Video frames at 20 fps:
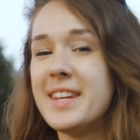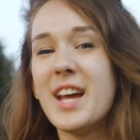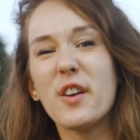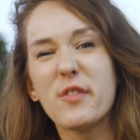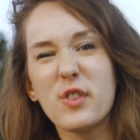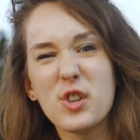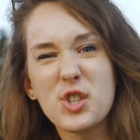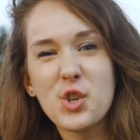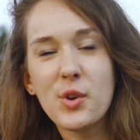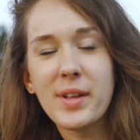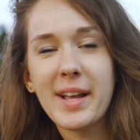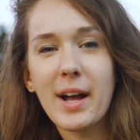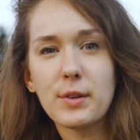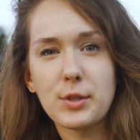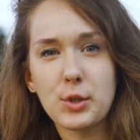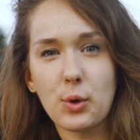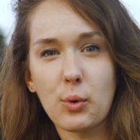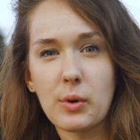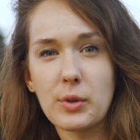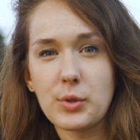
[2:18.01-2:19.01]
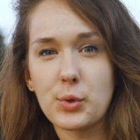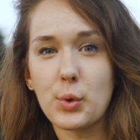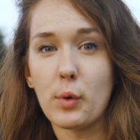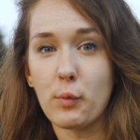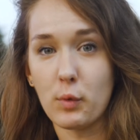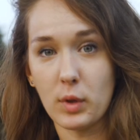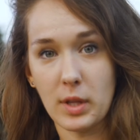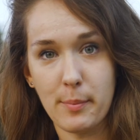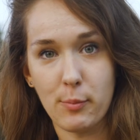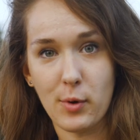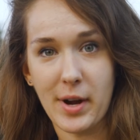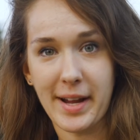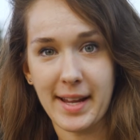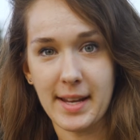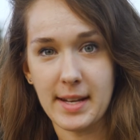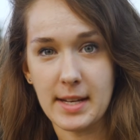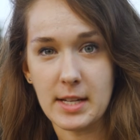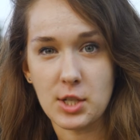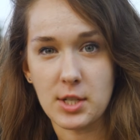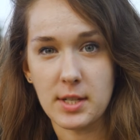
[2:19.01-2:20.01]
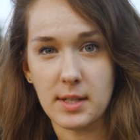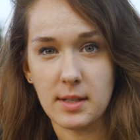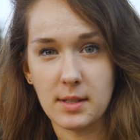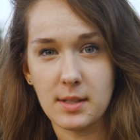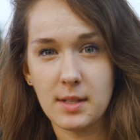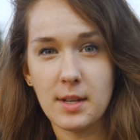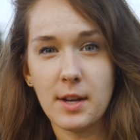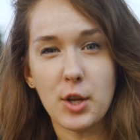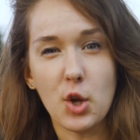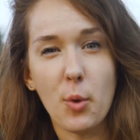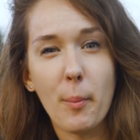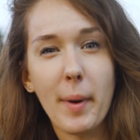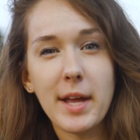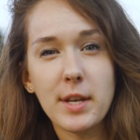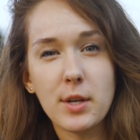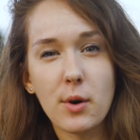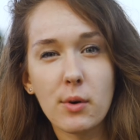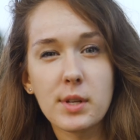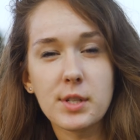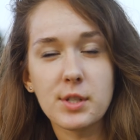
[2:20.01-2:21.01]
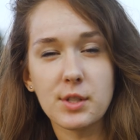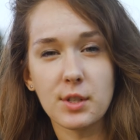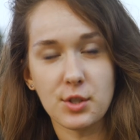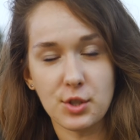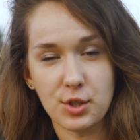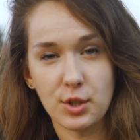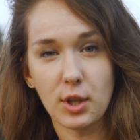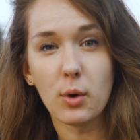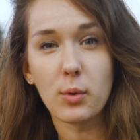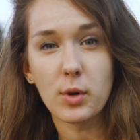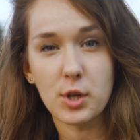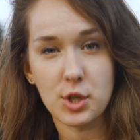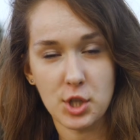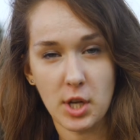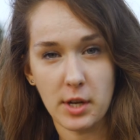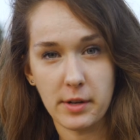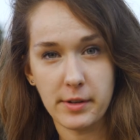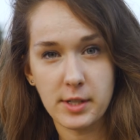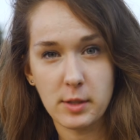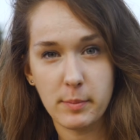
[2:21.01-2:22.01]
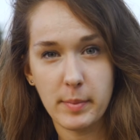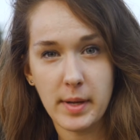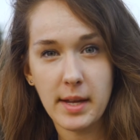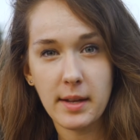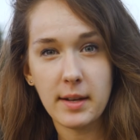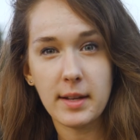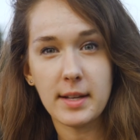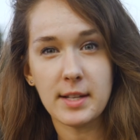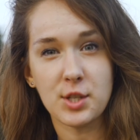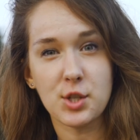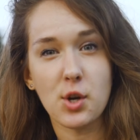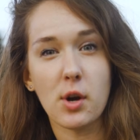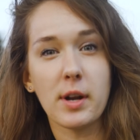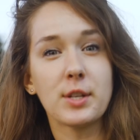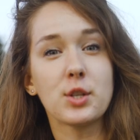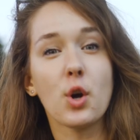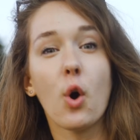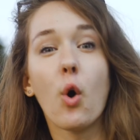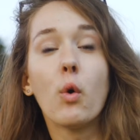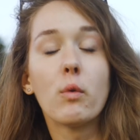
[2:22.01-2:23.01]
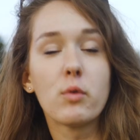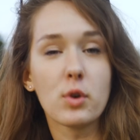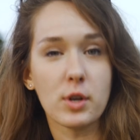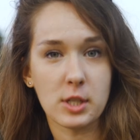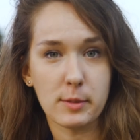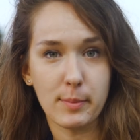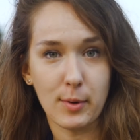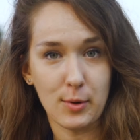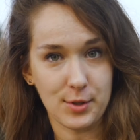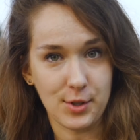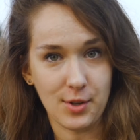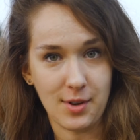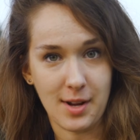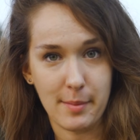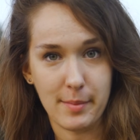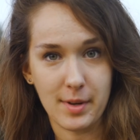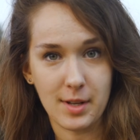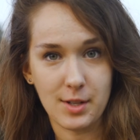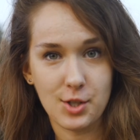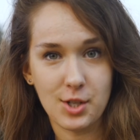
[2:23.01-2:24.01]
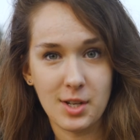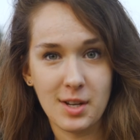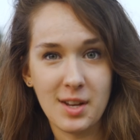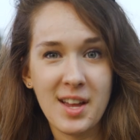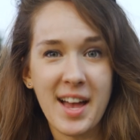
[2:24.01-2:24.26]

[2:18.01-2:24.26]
Now, if you're shooting outdoors or in really bright conditions, you might notice the slower shutter speed is starting to overexpose your image.